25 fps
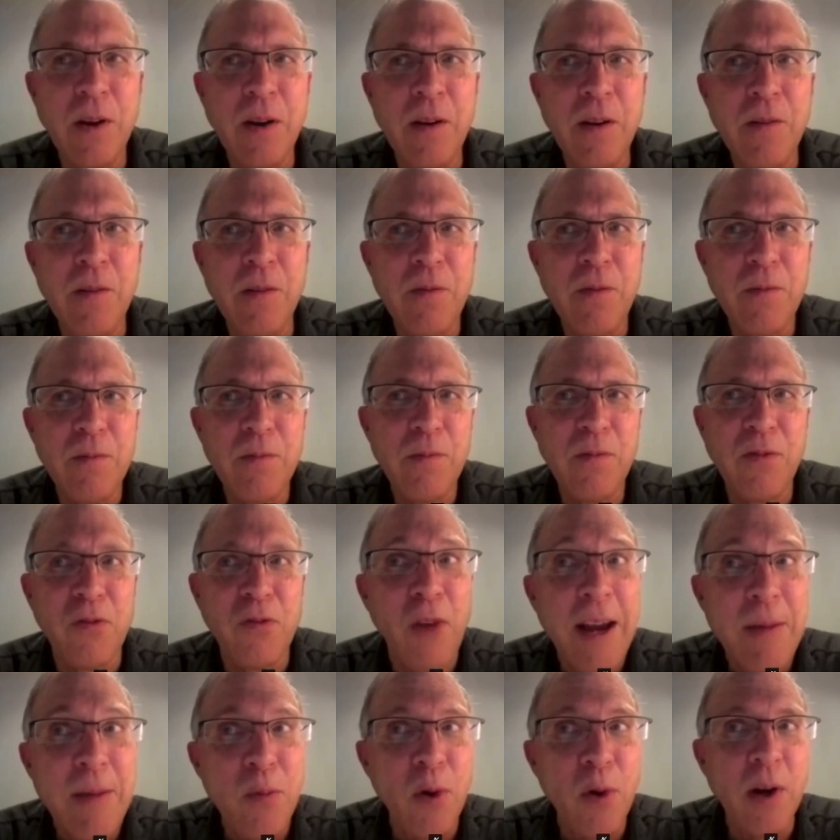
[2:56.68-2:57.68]

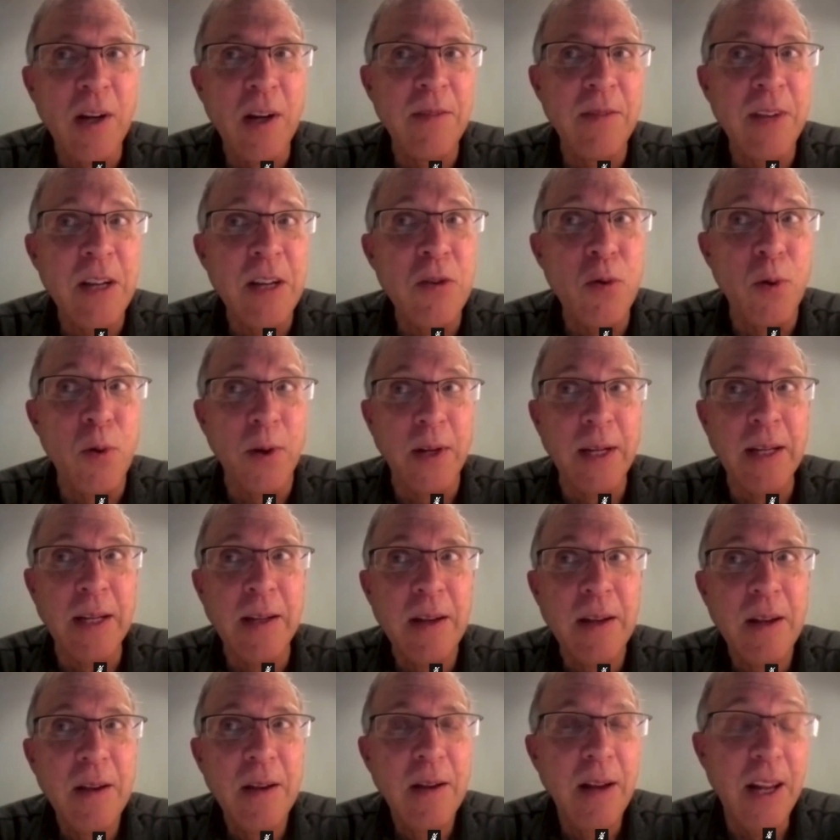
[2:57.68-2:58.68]
framework of inquiry
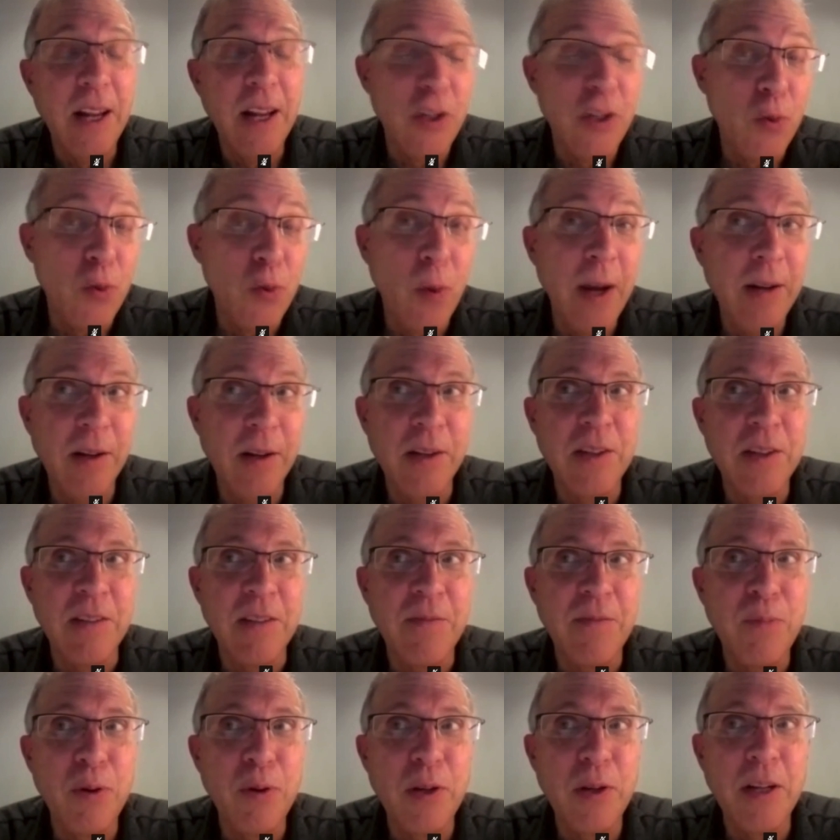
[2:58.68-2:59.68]
as well as of
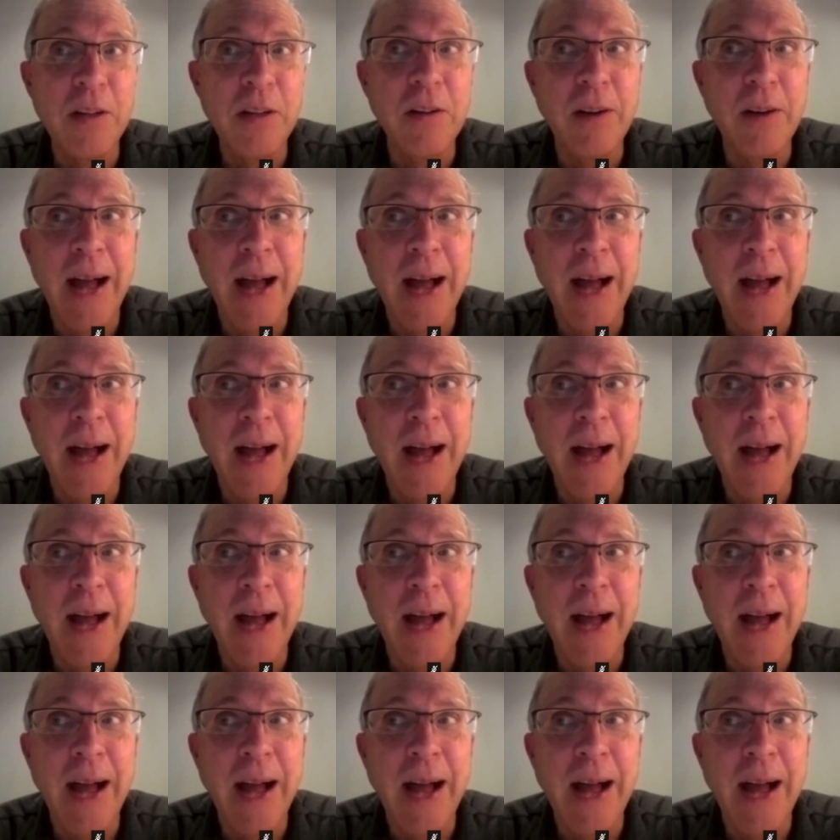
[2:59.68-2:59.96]
political